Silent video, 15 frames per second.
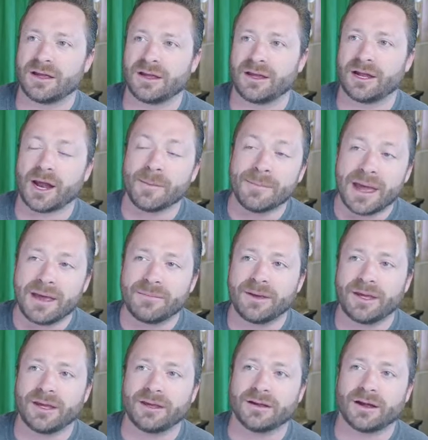and I
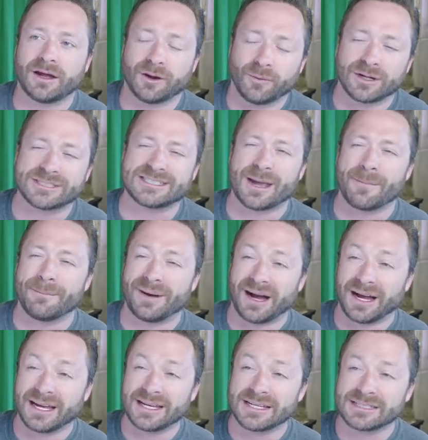don't want to say
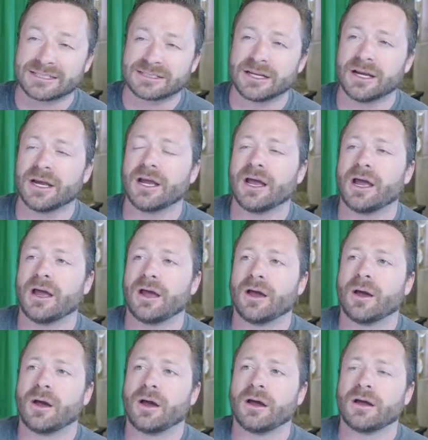biased,
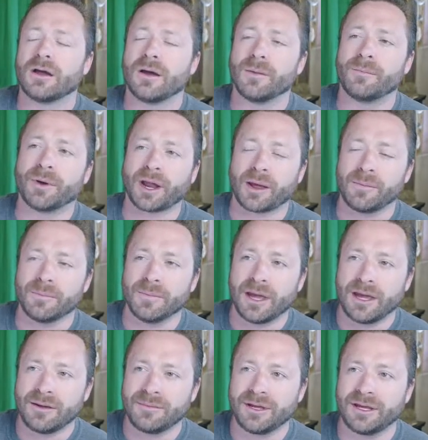but I
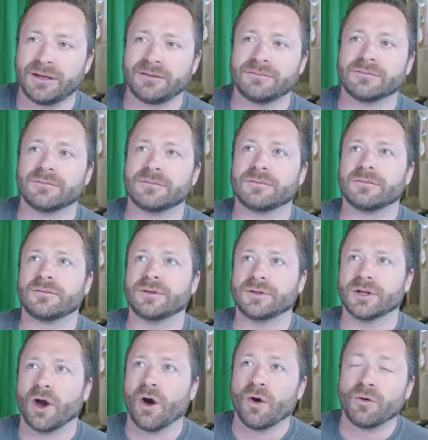may be
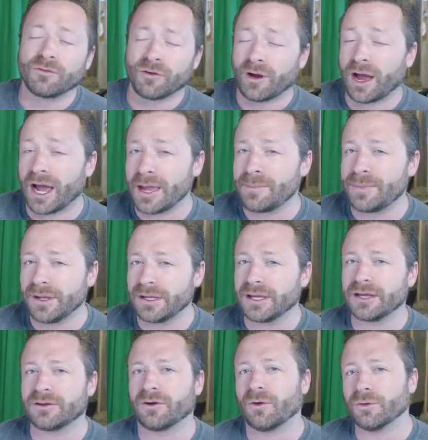overhyping
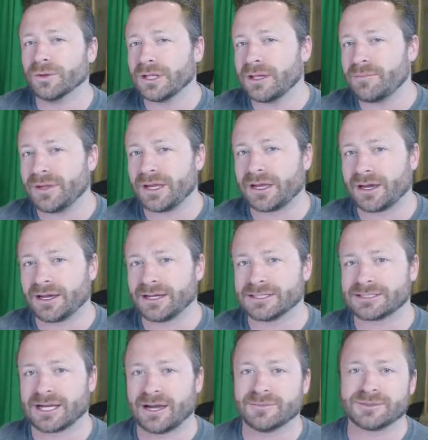it only
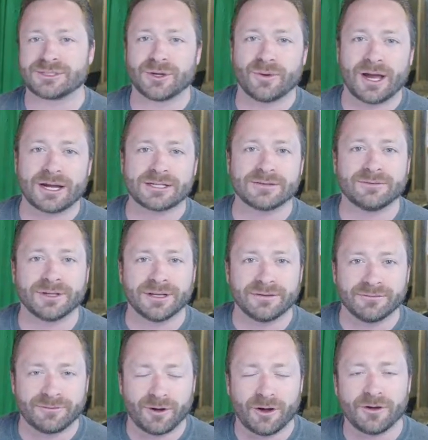because I'm so actively
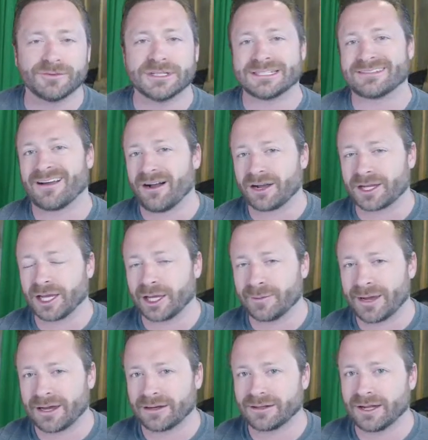involved in talking
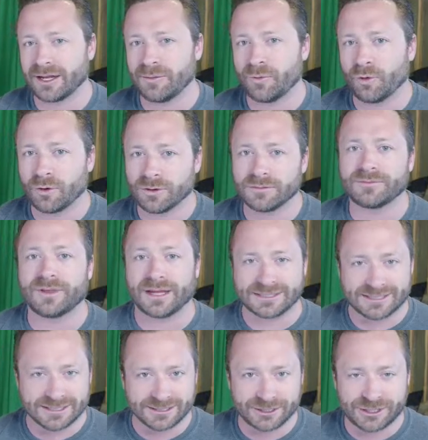about it anymore, thanks
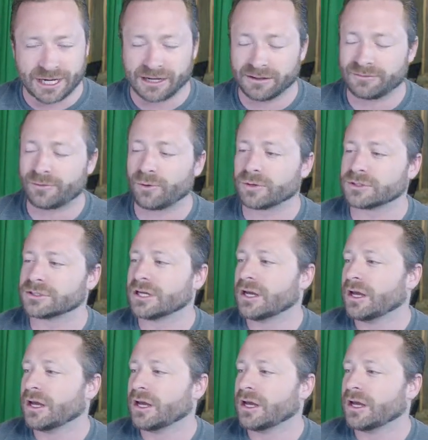to this channel, of course,